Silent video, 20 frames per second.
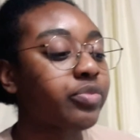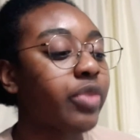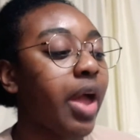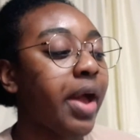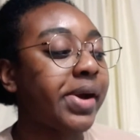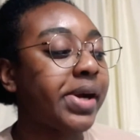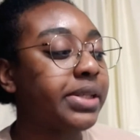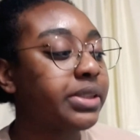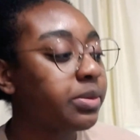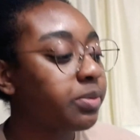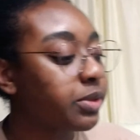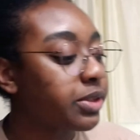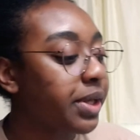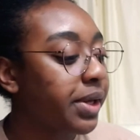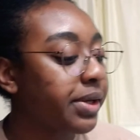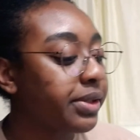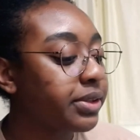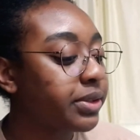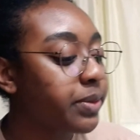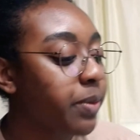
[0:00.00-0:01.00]
I got some
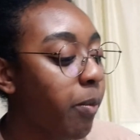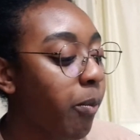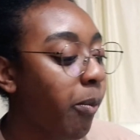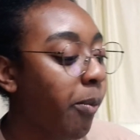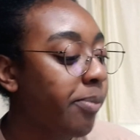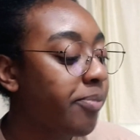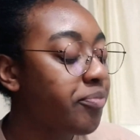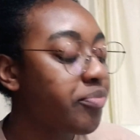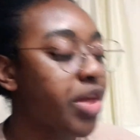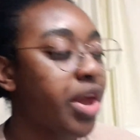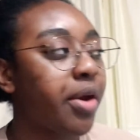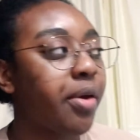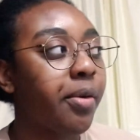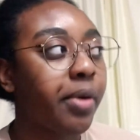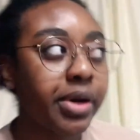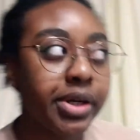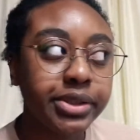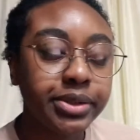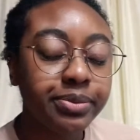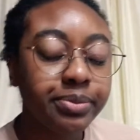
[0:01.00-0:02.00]
things that I
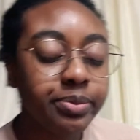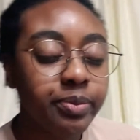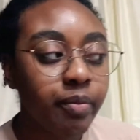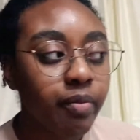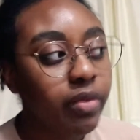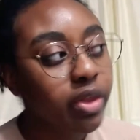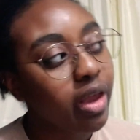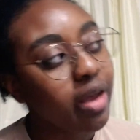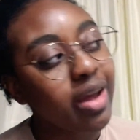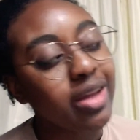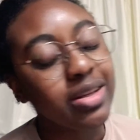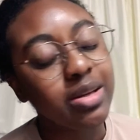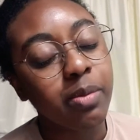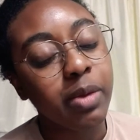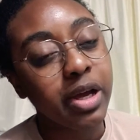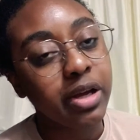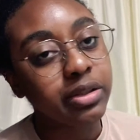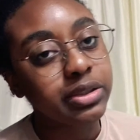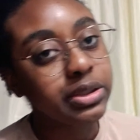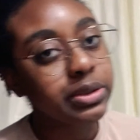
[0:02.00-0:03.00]
ordered in the
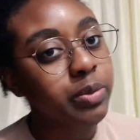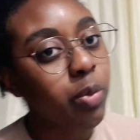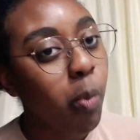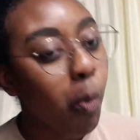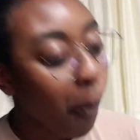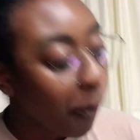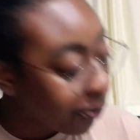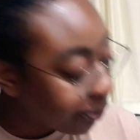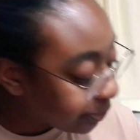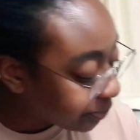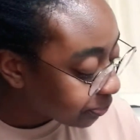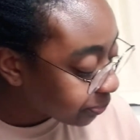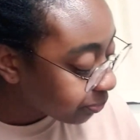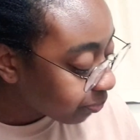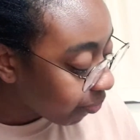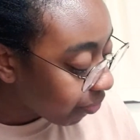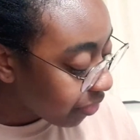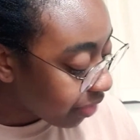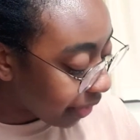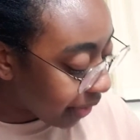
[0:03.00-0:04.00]
mails,
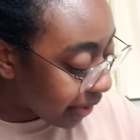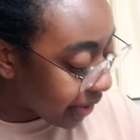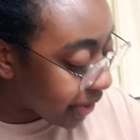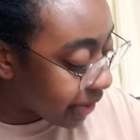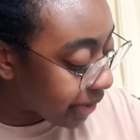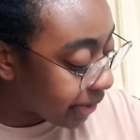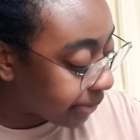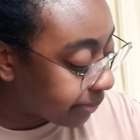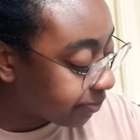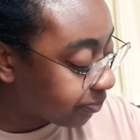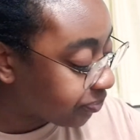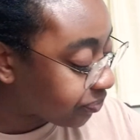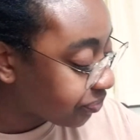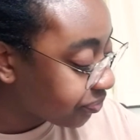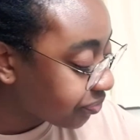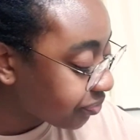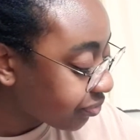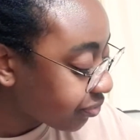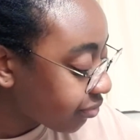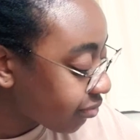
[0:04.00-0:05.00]
and
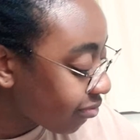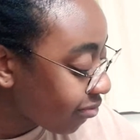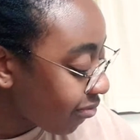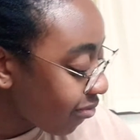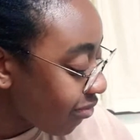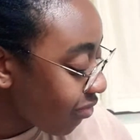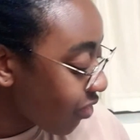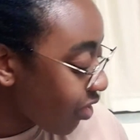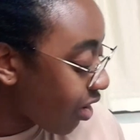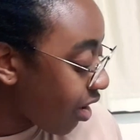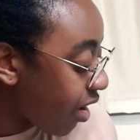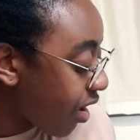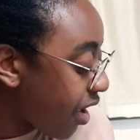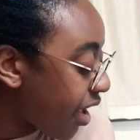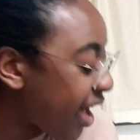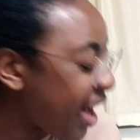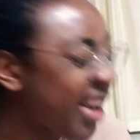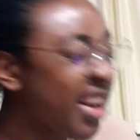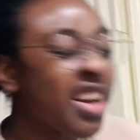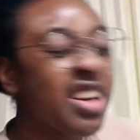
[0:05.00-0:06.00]

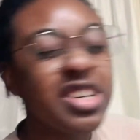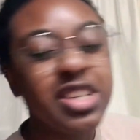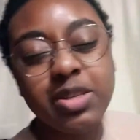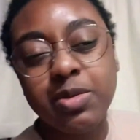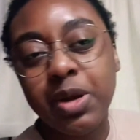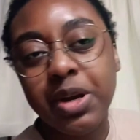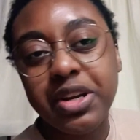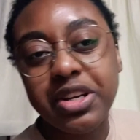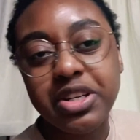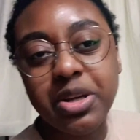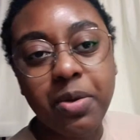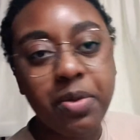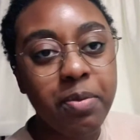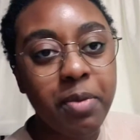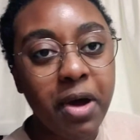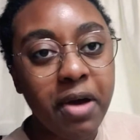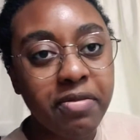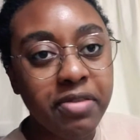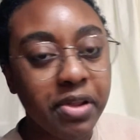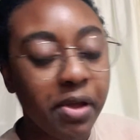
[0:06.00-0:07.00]
I kind of just want to show them
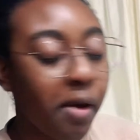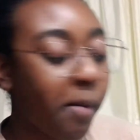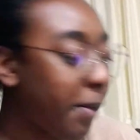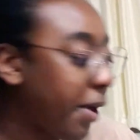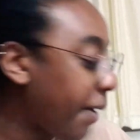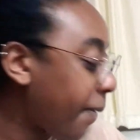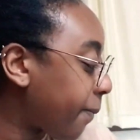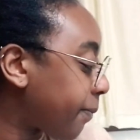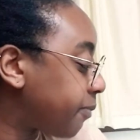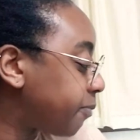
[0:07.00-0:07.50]
off a little bit.